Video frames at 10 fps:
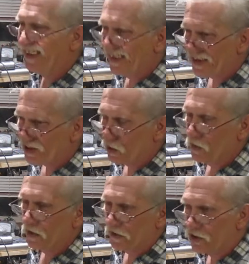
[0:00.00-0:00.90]
is
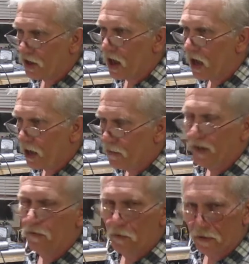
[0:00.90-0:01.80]
doing the job
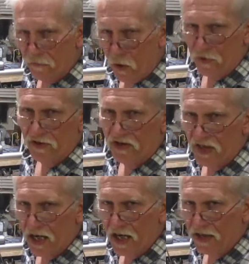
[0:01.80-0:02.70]
even with voltage
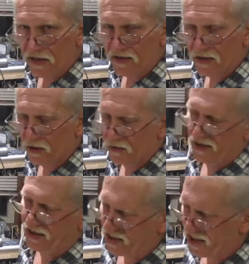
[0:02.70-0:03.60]
sag. So
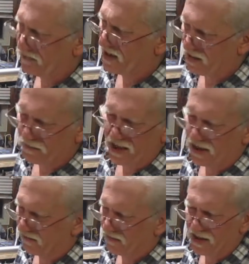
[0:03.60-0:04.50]
you know, I'm
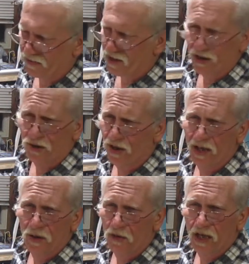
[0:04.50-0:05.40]
not
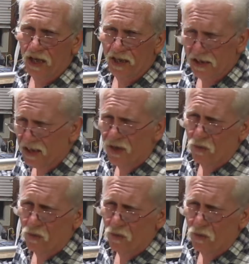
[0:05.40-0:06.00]
crying about it. It